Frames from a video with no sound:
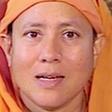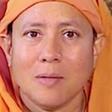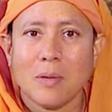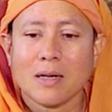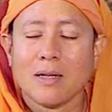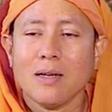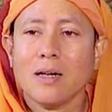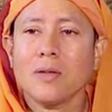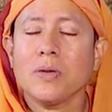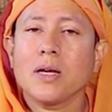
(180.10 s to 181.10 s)
But
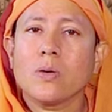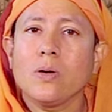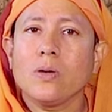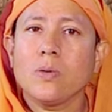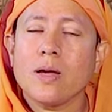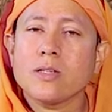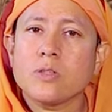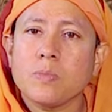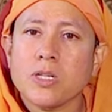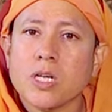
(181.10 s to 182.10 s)
here we are going to
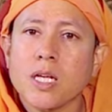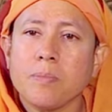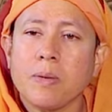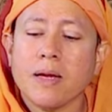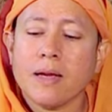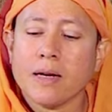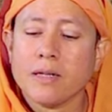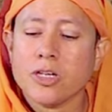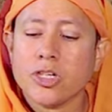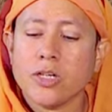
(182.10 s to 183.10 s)
especially pay
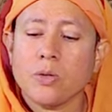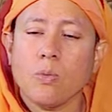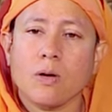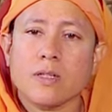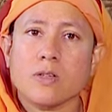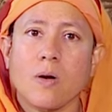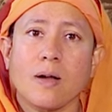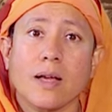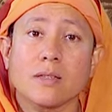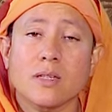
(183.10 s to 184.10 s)
attention to what is called
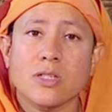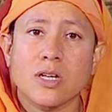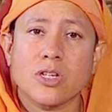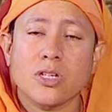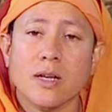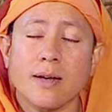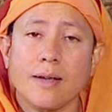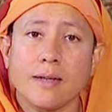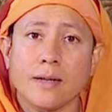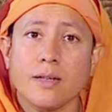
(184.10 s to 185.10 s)
existential
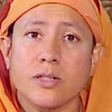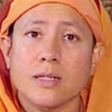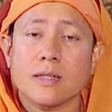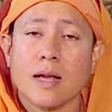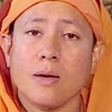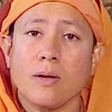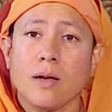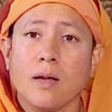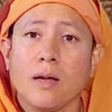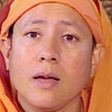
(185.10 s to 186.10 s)
intelligence and
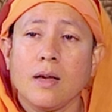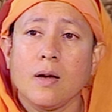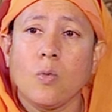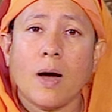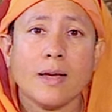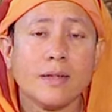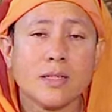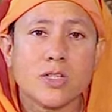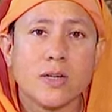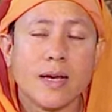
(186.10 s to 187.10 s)
why it
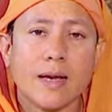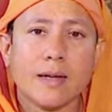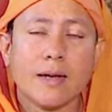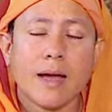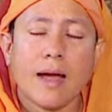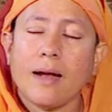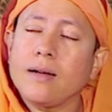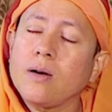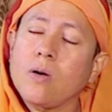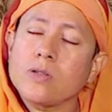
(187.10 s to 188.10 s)
is rare
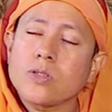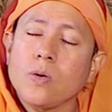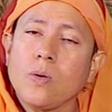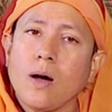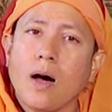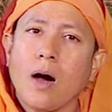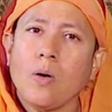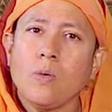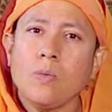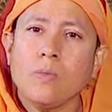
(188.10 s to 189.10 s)
and also
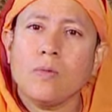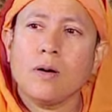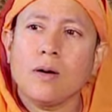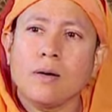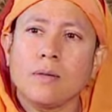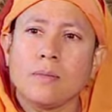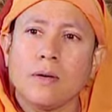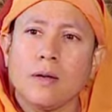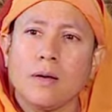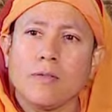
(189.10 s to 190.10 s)
how uh,
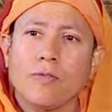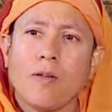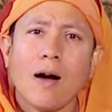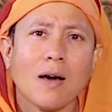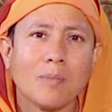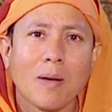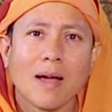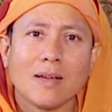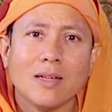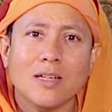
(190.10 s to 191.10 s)
far
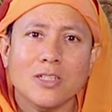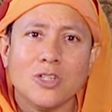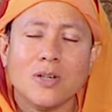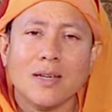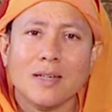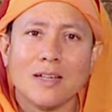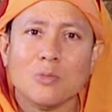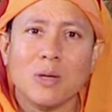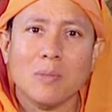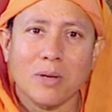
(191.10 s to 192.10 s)
back in history it has
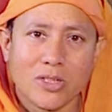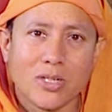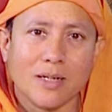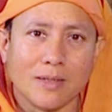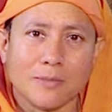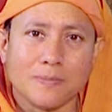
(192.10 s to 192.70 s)
been mentioned.